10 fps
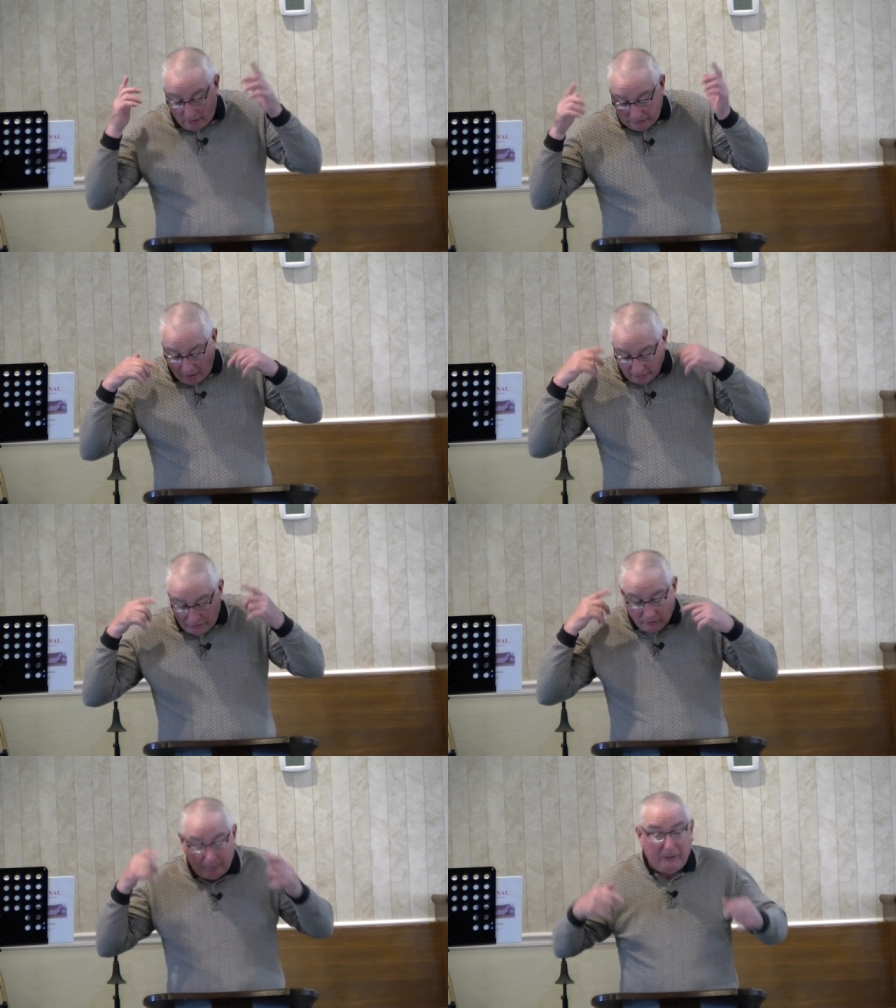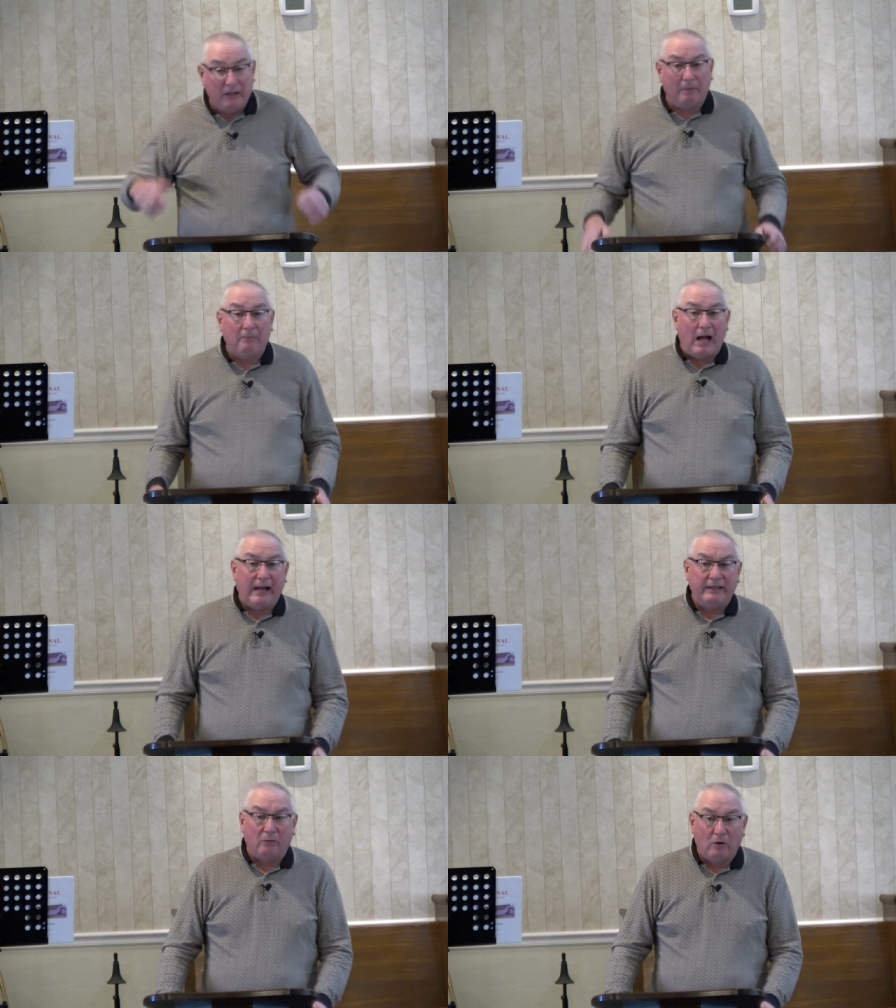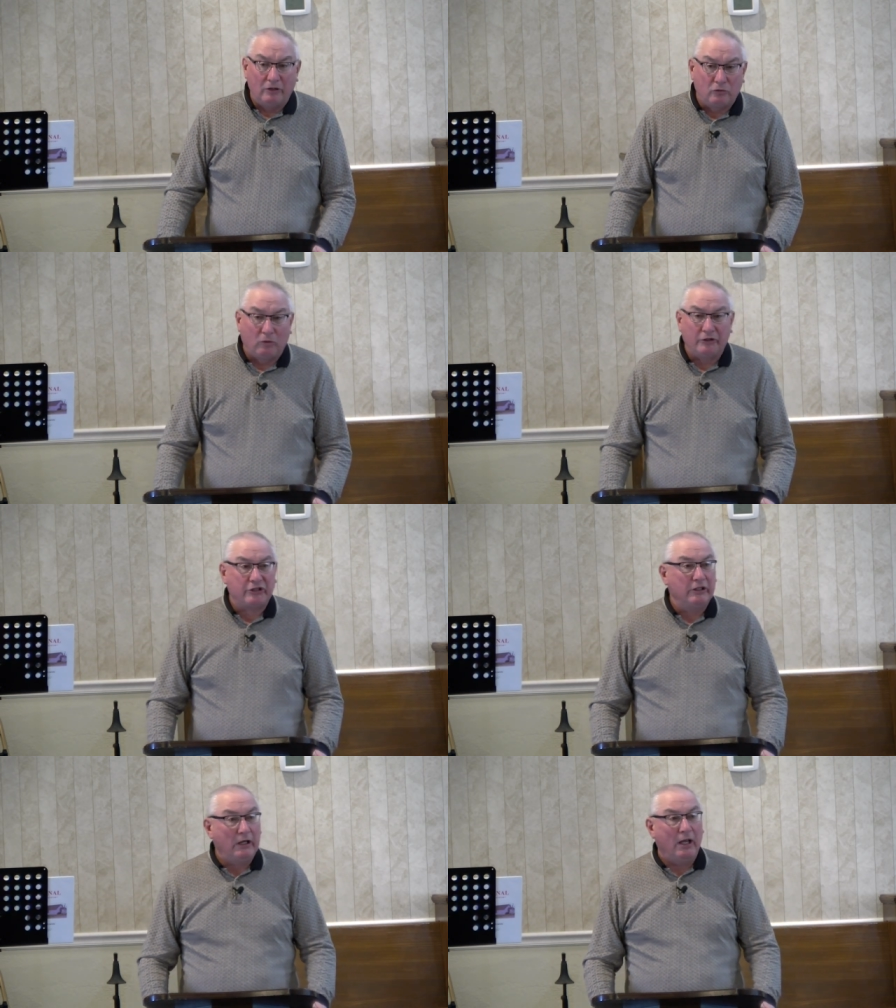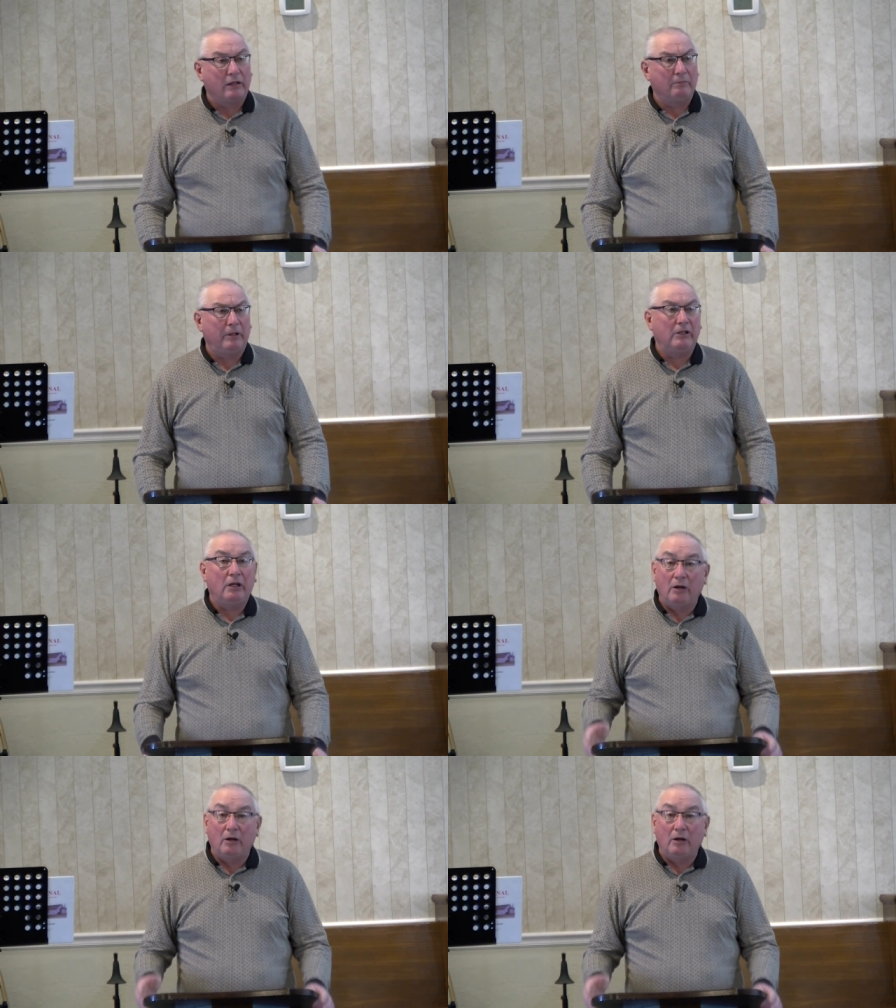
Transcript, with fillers: conjure up in our mind that one's worse than the other, but you